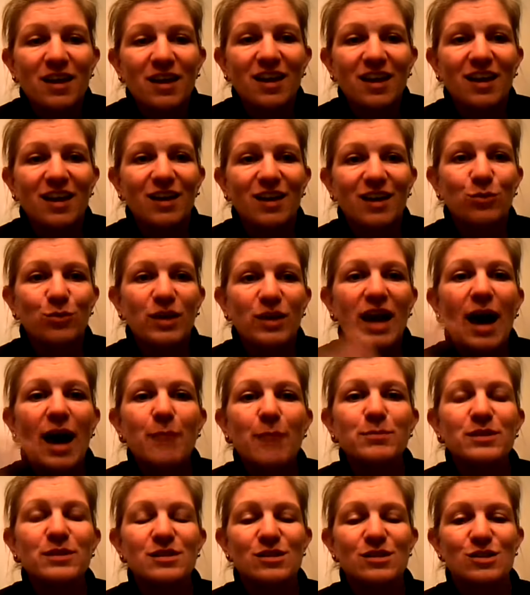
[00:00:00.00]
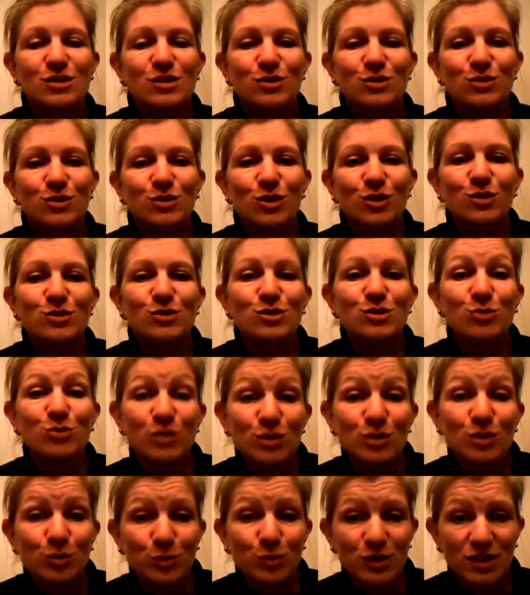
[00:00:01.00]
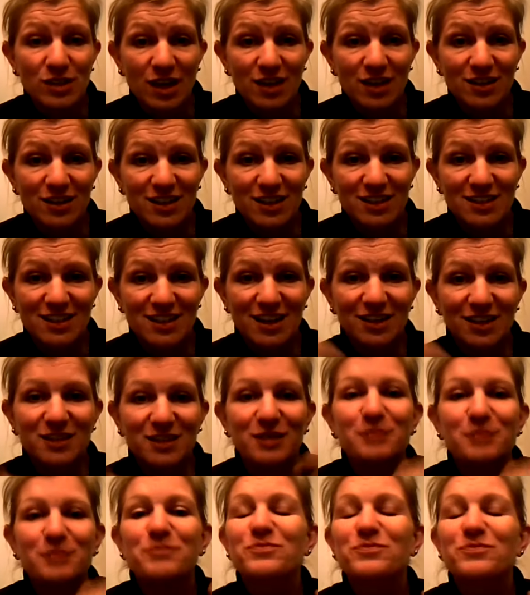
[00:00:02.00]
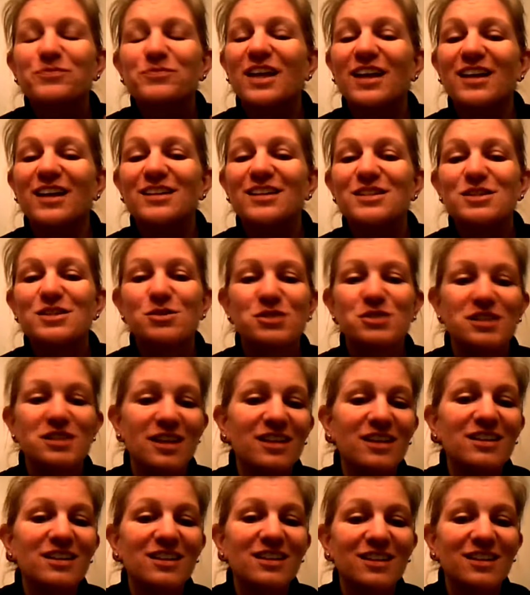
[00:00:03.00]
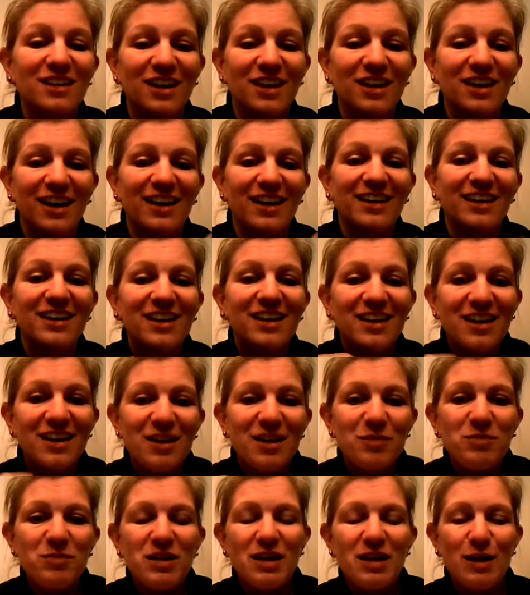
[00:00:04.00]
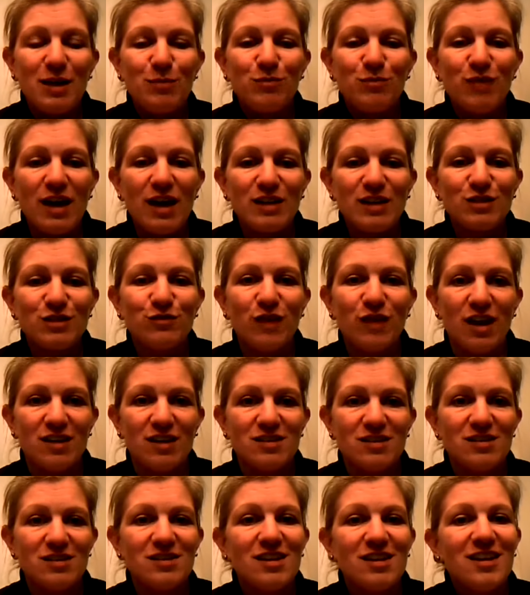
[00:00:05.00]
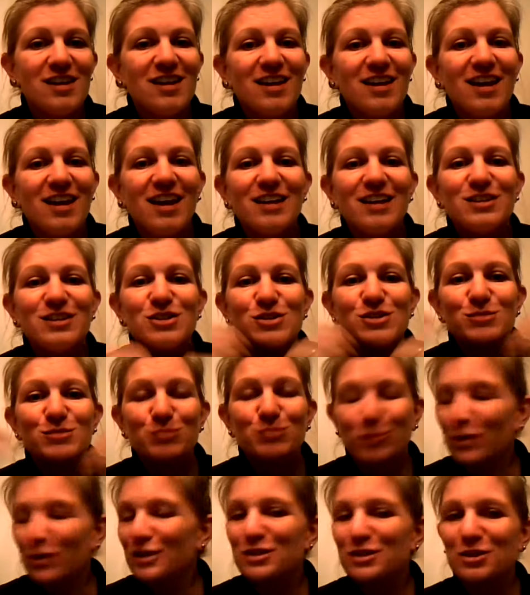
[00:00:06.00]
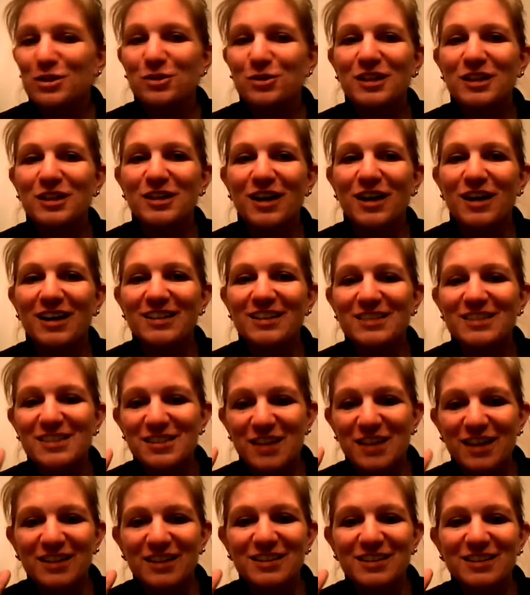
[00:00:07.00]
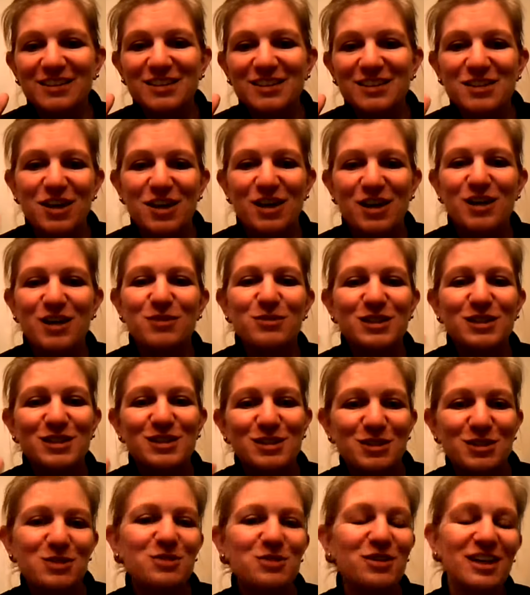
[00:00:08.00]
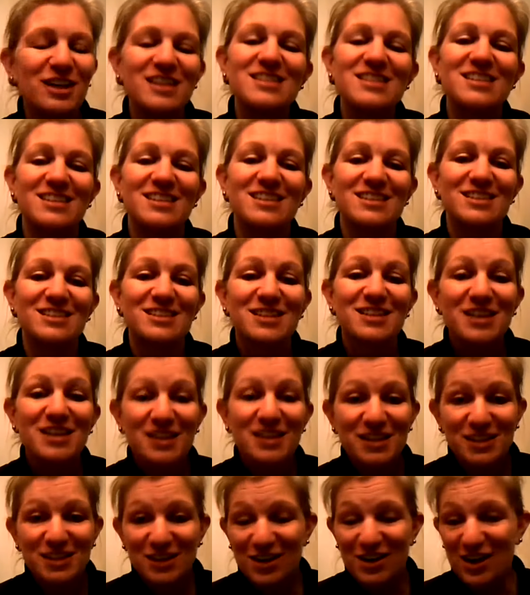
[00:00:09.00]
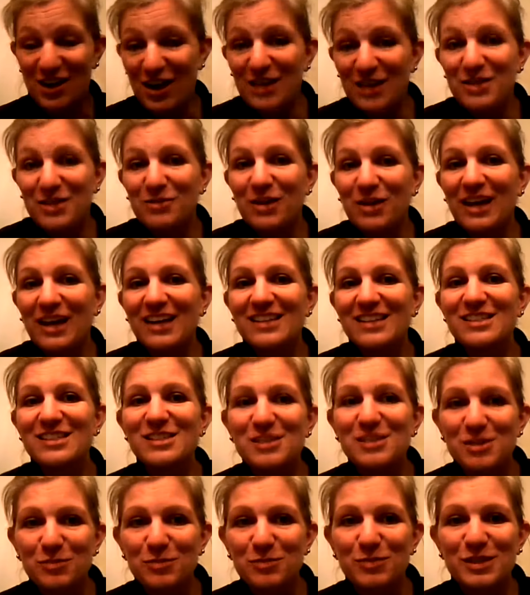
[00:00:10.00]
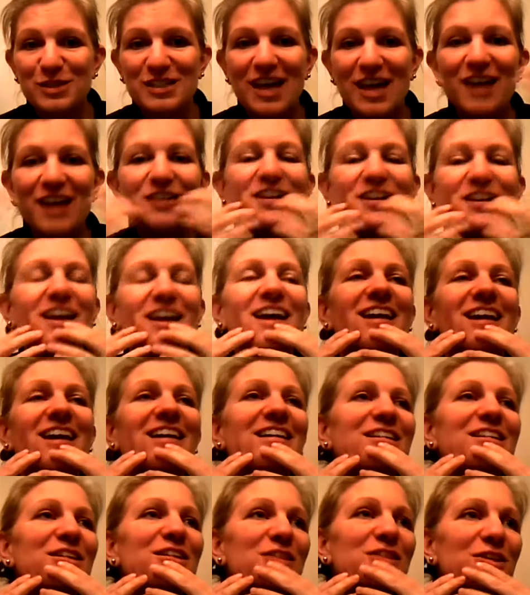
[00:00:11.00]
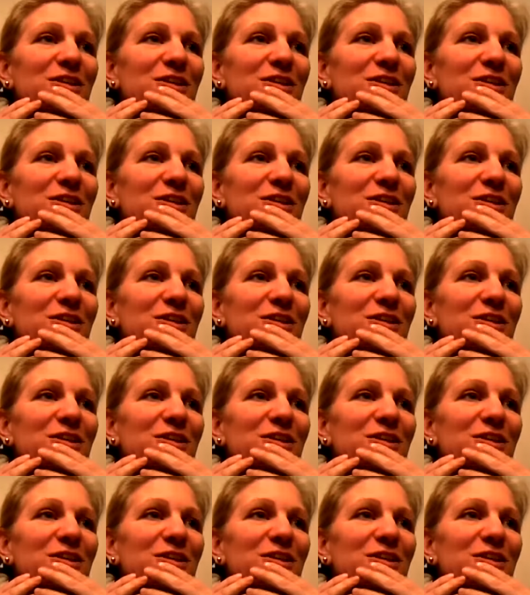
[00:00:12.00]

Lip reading: and we happened to go to a Super Saturday together. And so Sandy and I became fast friends, and poor Jody got stuck in this car with two crazies on the way to Super Saturday. And